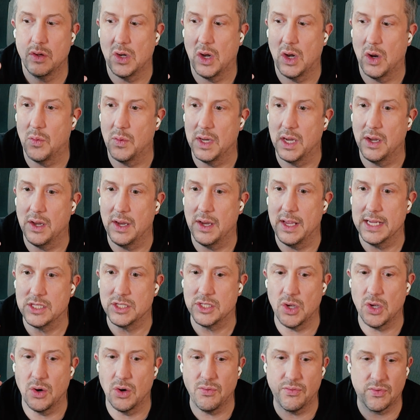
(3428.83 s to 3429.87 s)
when
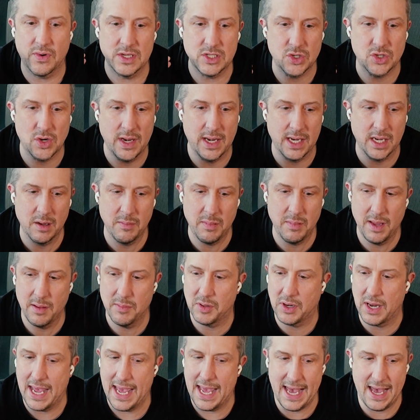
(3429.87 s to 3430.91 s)
it's so frustrating to be
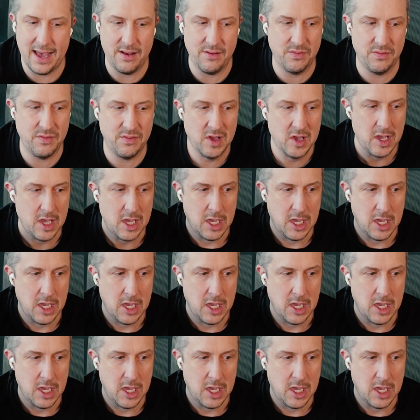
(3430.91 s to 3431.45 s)
able to have